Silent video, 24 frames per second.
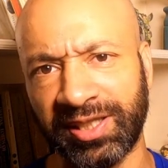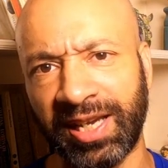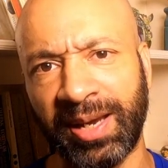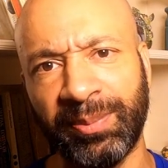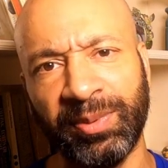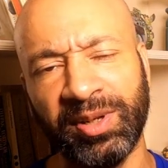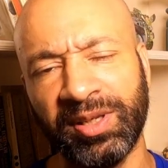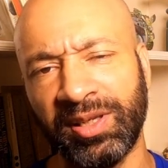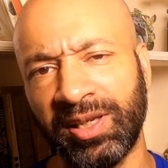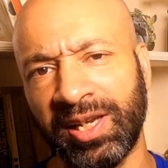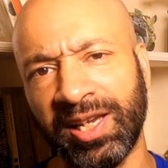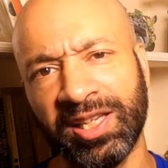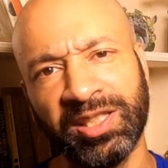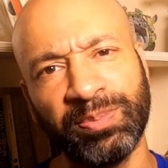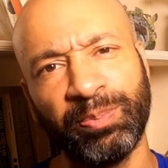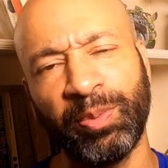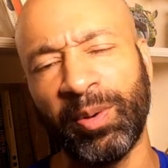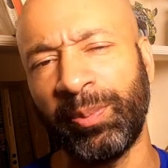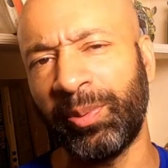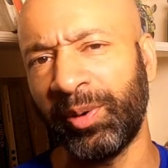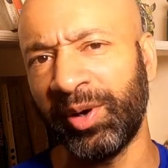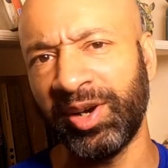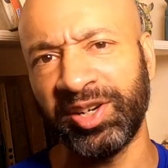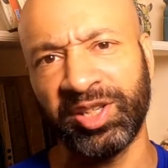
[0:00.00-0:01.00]
I mean, his
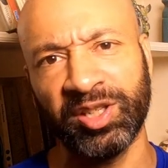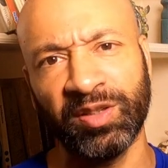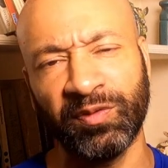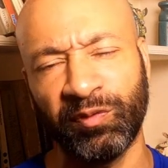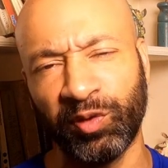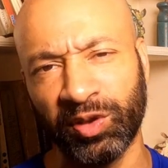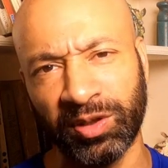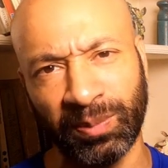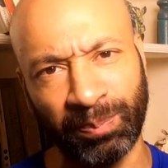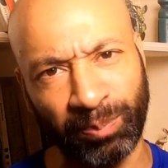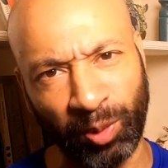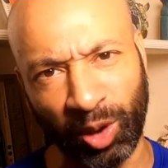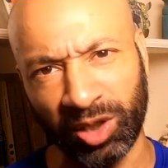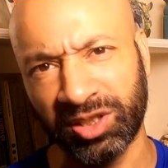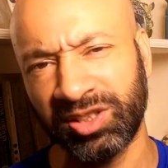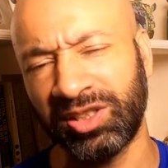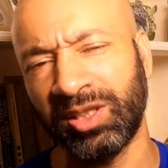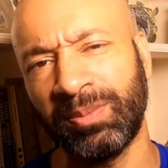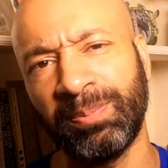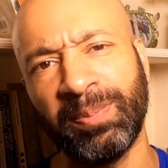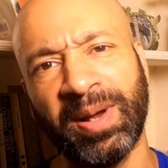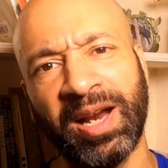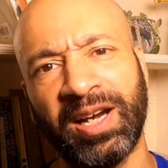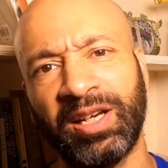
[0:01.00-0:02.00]
preparation for the
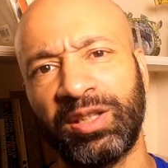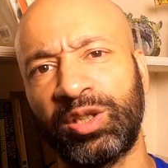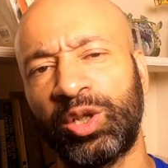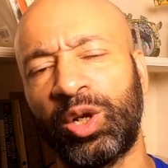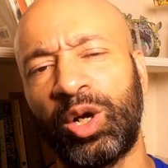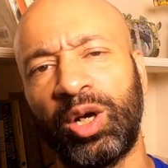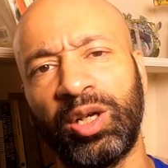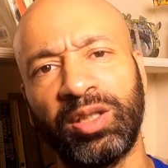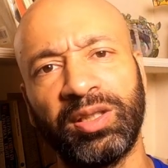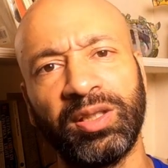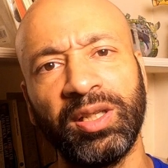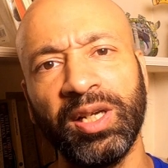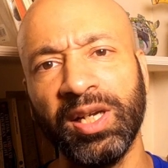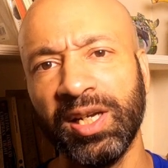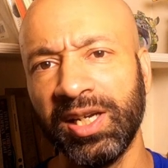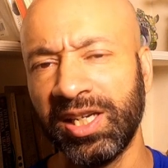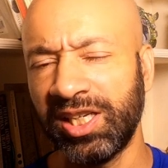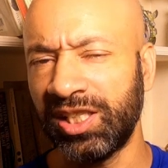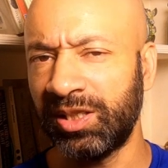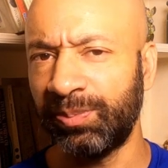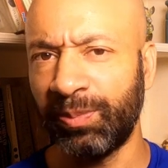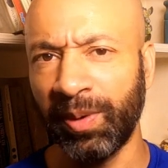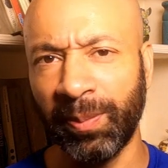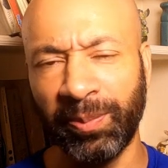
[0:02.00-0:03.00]
Boston Marathon,
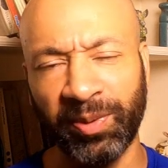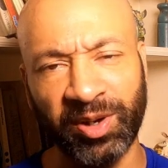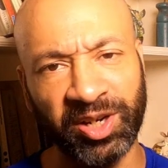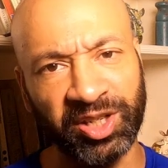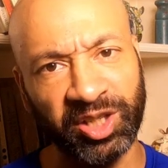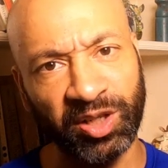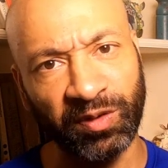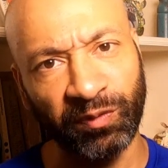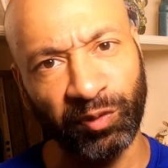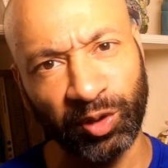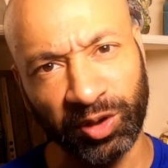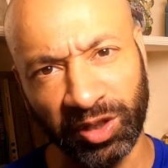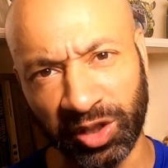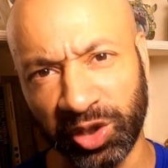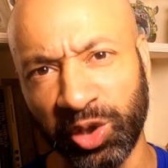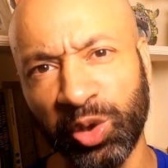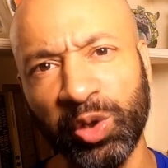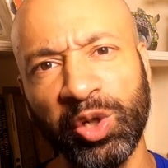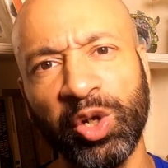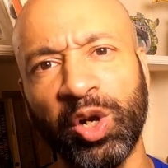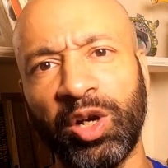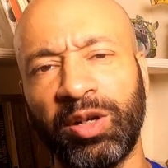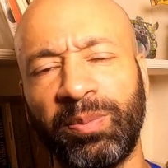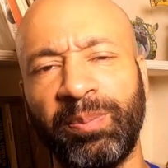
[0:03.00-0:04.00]
his preparation for the New
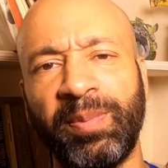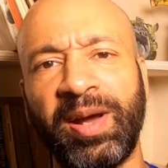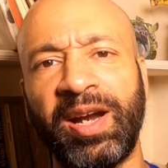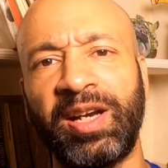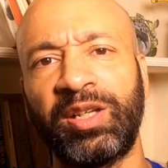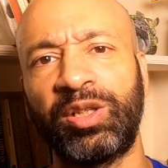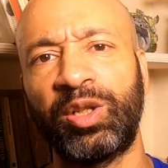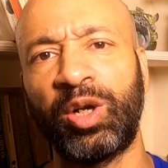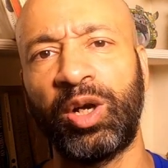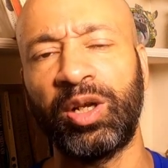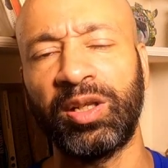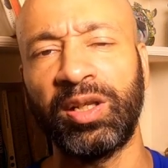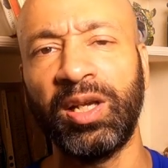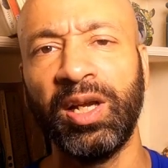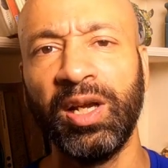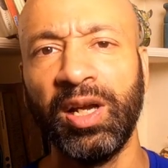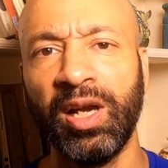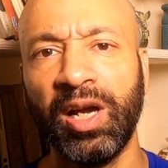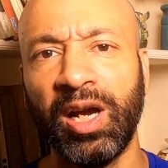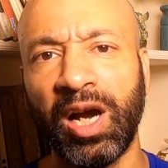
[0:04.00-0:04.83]
York Marathon,